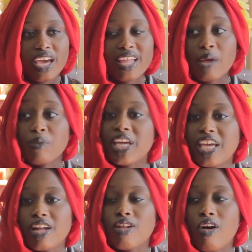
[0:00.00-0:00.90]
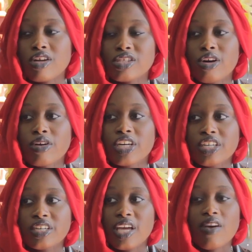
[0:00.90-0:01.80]
and we get along so
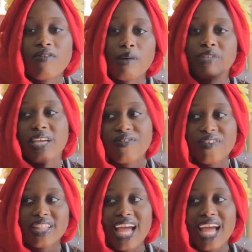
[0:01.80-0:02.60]
good, even if I'm different,